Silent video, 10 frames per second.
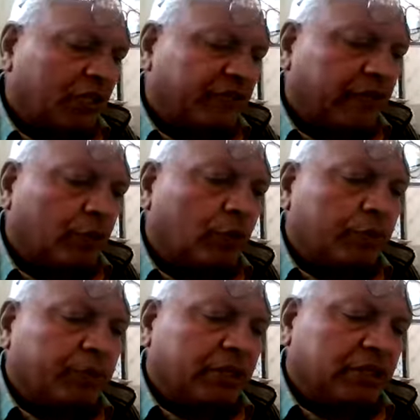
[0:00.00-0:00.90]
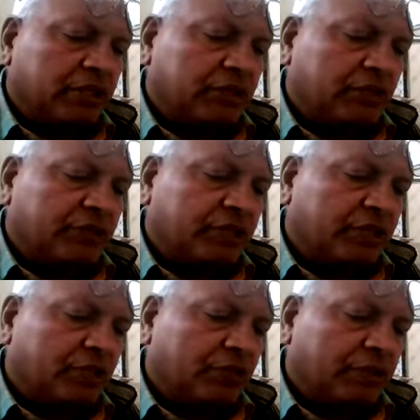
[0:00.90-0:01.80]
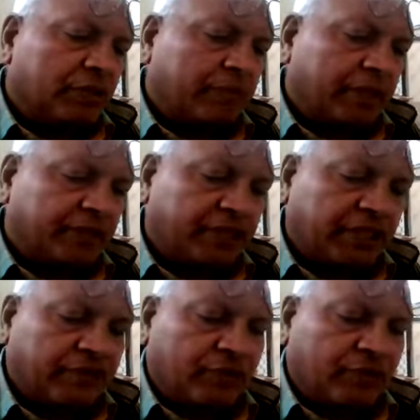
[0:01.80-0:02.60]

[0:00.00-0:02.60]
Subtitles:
very old page actually sticking together by static